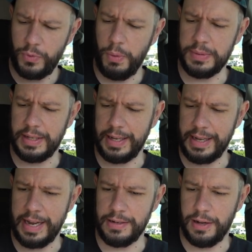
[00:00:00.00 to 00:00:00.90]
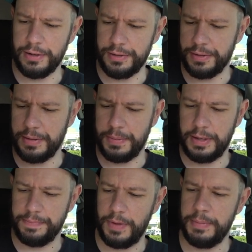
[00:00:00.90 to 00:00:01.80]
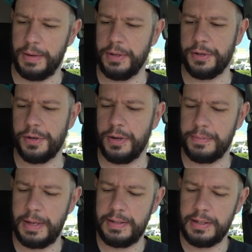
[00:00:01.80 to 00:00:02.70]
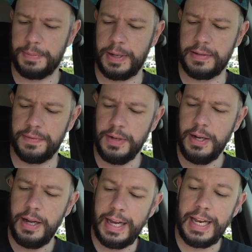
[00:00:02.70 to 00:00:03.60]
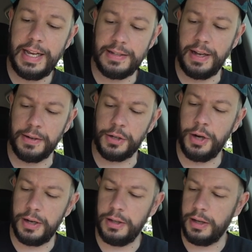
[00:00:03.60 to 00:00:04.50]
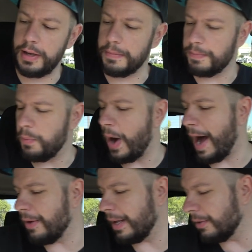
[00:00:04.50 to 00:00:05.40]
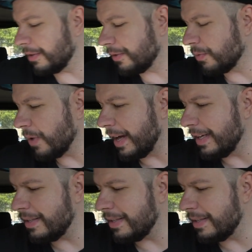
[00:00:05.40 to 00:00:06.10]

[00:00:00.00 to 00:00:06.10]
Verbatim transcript: What was it, like $8 or something? I'm not really sure, but it's expensive. It is a good looking, wow, that looks great.